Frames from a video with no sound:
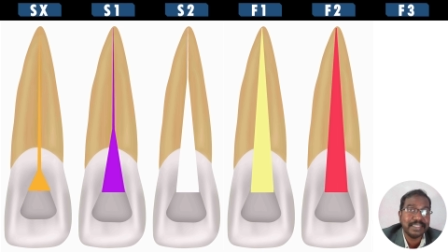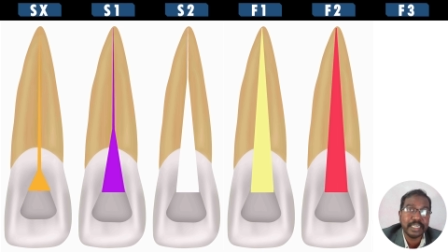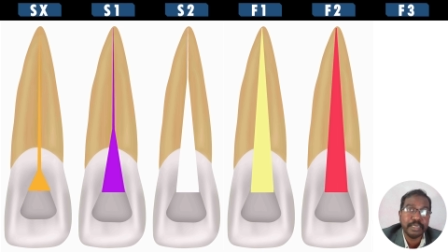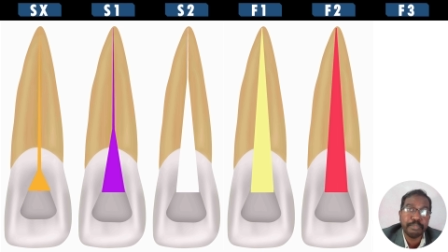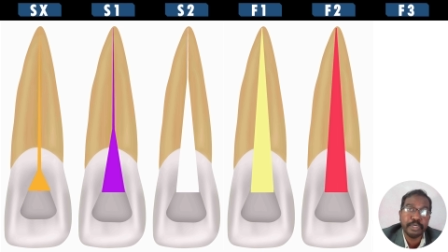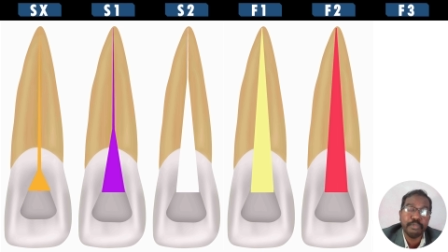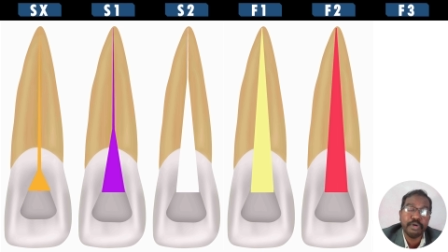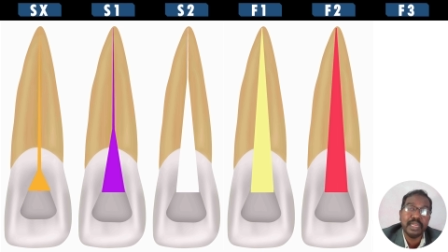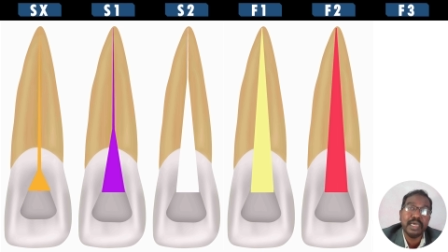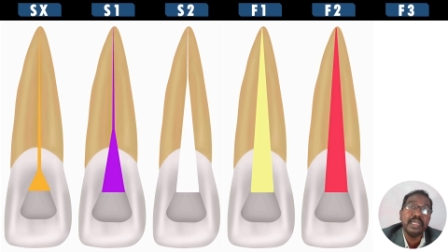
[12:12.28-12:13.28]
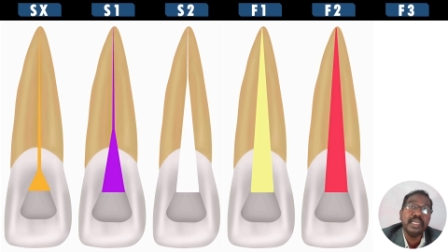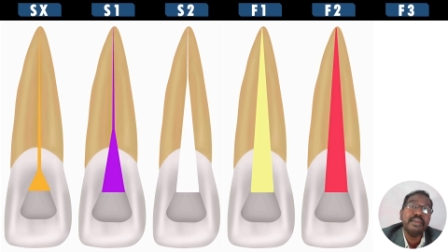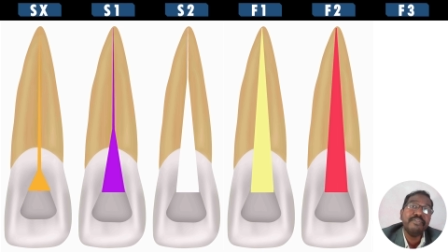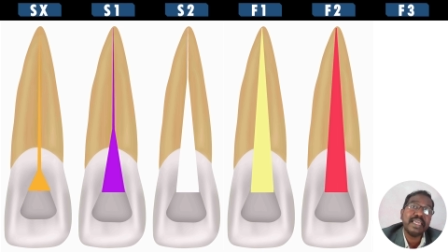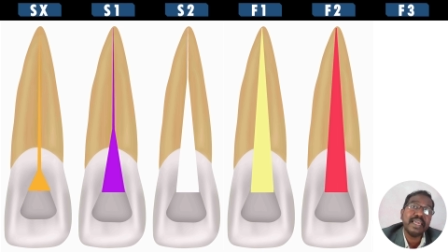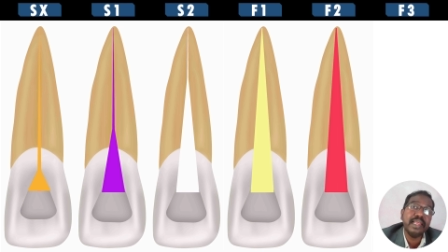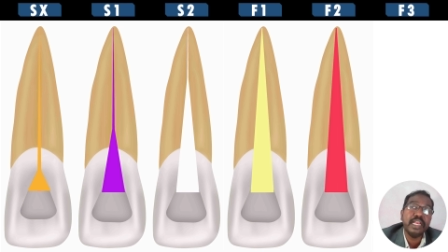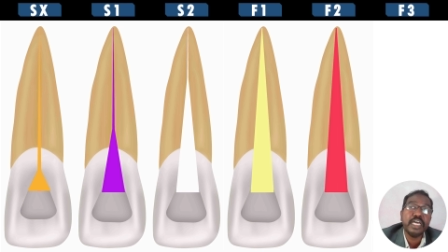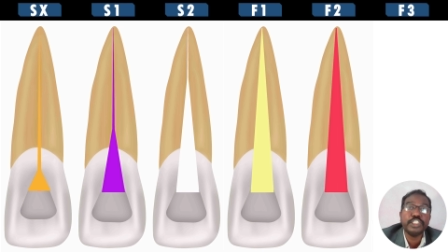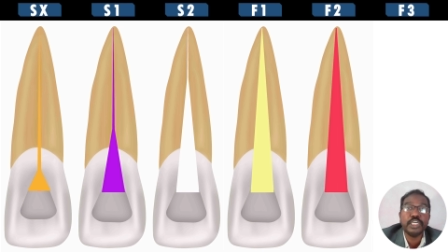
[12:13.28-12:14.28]
a second premolar we can
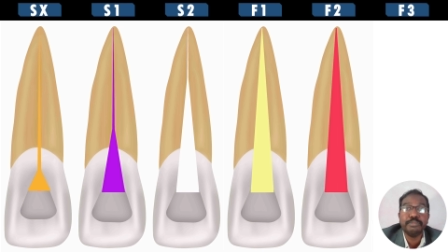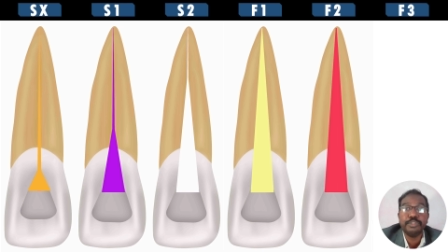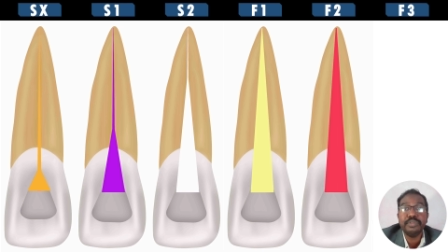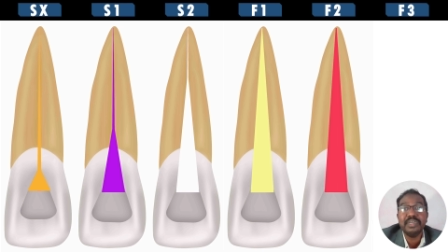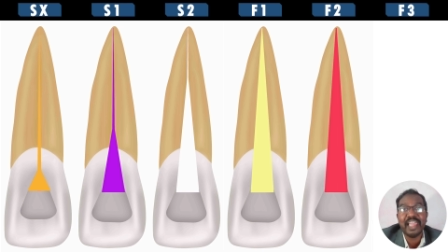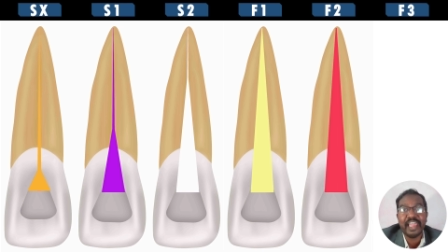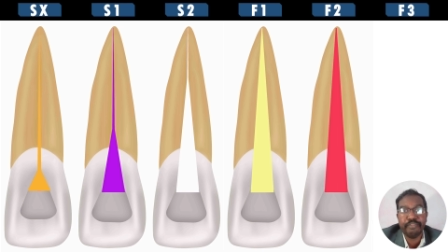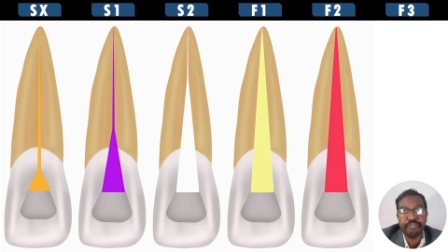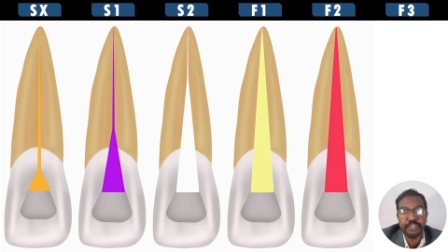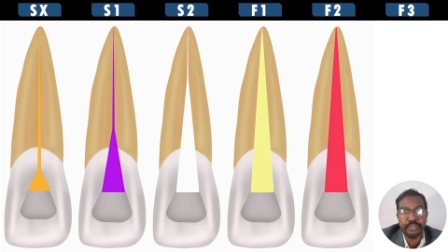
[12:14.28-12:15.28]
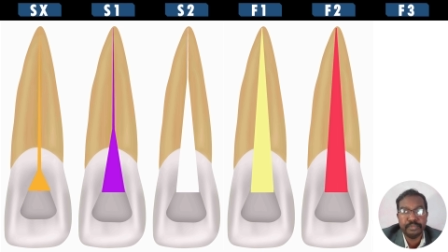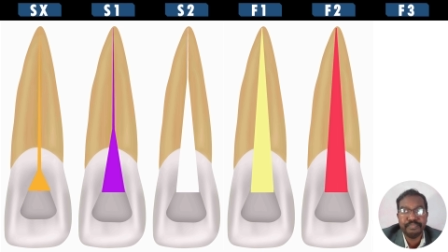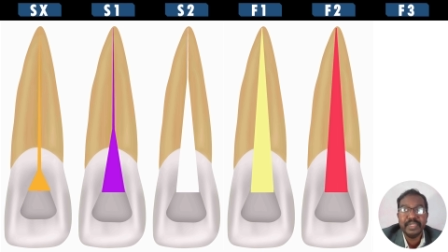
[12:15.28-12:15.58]
enlarge up to F2